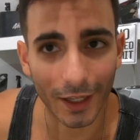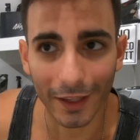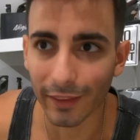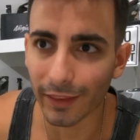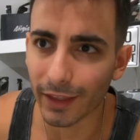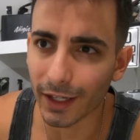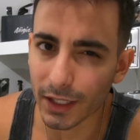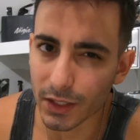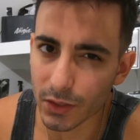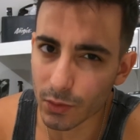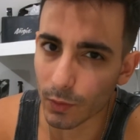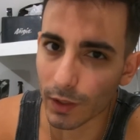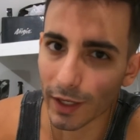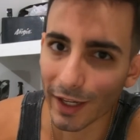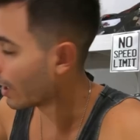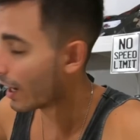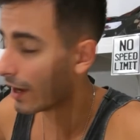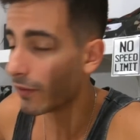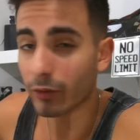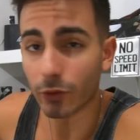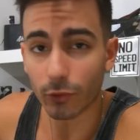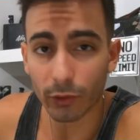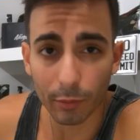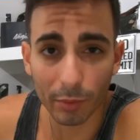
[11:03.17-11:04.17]
And that's why I
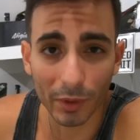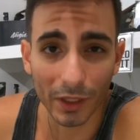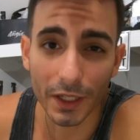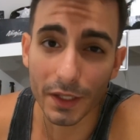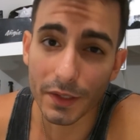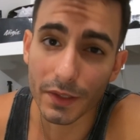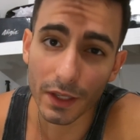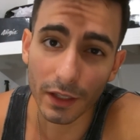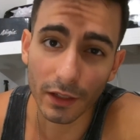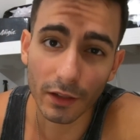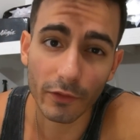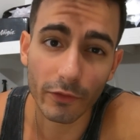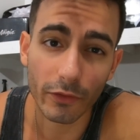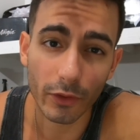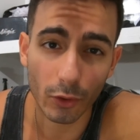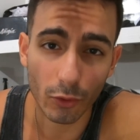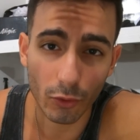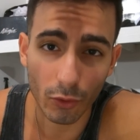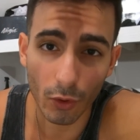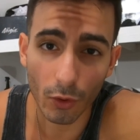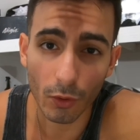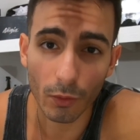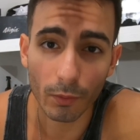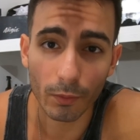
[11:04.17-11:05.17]
haven't replaced any of the
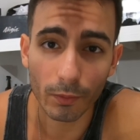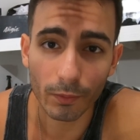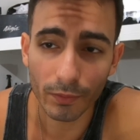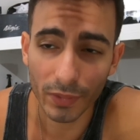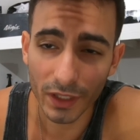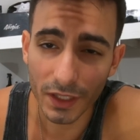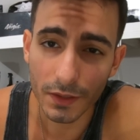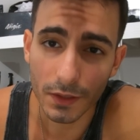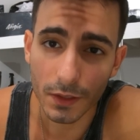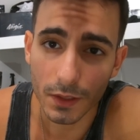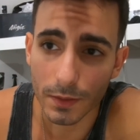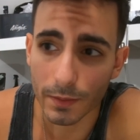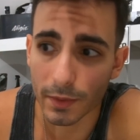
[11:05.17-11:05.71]
chrome pieces,